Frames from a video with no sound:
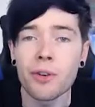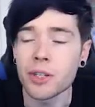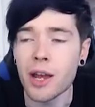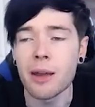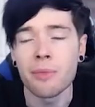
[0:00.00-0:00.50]
every
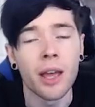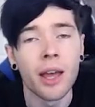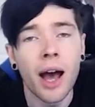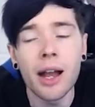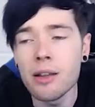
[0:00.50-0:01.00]
time?
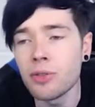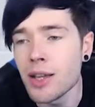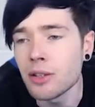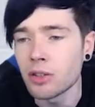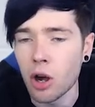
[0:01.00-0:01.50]
I don't
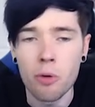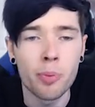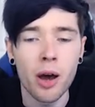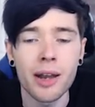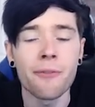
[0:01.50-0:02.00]
think so,
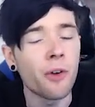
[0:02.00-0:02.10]
but if